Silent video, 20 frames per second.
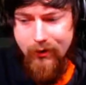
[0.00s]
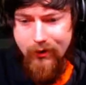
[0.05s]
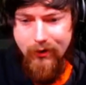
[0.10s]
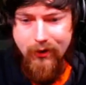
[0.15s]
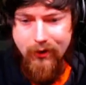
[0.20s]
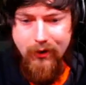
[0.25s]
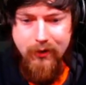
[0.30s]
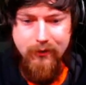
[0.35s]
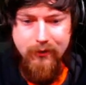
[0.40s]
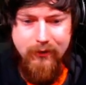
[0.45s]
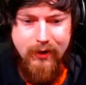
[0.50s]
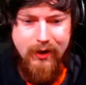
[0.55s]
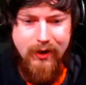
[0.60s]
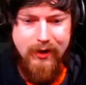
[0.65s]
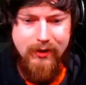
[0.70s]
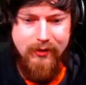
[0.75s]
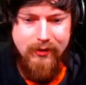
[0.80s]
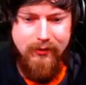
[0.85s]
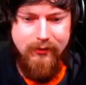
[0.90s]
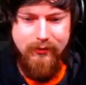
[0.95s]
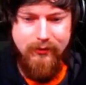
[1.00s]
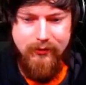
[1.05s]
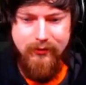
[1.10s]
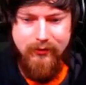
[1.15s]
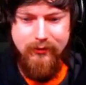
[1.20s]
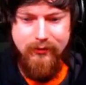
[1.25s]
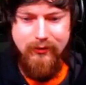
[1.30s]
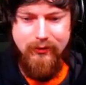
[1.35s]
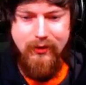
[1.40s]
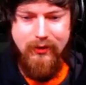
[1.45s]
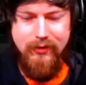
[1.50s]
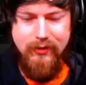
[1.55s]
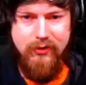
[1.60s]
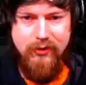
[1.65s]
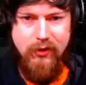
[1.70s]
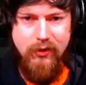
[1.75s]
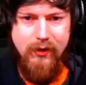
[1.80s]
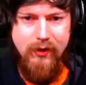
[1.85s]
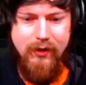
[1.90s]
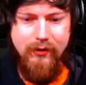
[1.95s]
All right, let's do
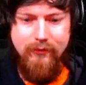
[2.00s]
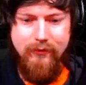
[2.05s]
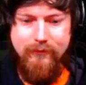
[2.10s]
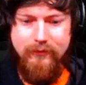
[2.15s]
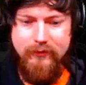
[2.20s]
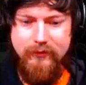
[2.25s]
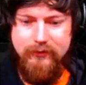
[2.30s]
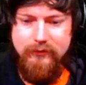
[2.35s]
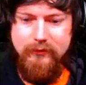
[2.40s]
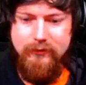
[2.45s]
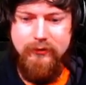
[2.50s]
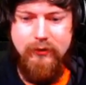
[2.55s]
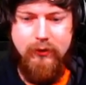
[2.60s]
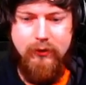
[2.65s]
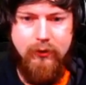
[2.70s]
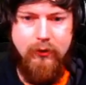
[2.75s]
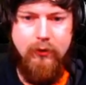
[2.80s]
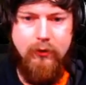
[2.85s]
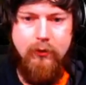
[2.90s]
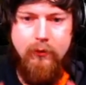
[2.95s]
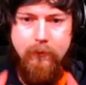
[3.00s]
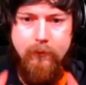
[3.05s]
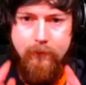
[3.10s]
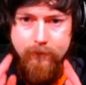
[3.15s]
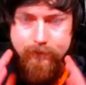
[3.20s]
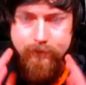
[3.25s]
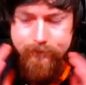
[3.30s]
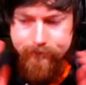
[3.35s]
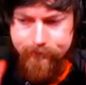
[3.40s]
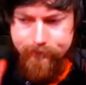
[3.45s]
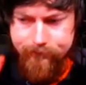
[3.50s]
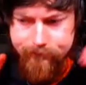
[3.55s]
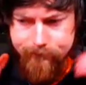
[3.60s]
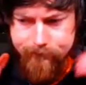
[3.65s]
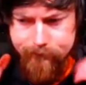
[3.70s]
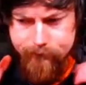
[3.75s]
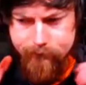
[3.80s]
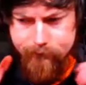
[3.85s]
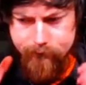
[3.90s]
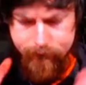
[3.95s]
it. I'm scared. The
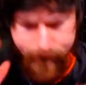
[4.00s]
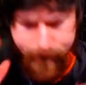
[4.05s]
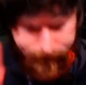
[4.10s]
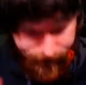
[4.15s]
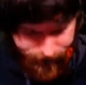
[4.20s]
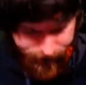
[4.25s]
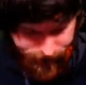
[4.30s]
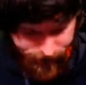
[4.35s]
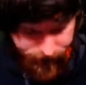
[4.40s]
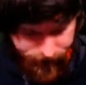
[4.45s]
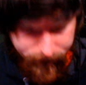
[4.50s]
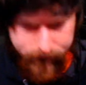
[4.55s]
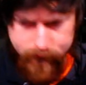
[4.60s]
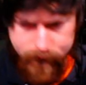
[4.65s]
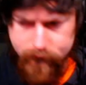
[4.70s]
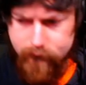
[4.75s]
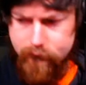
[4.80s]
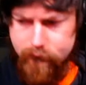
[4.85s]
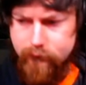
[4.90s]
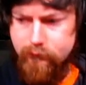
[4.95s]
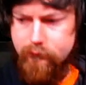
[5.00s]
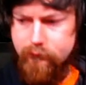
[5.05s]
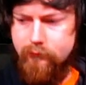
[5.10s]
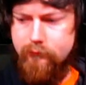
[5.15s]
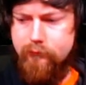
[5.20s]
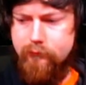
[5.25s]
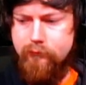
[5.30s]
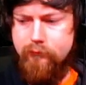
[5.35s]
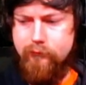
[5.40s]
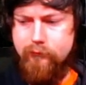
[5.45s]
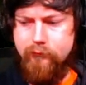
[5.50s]
monsters aren't real, sweetheart.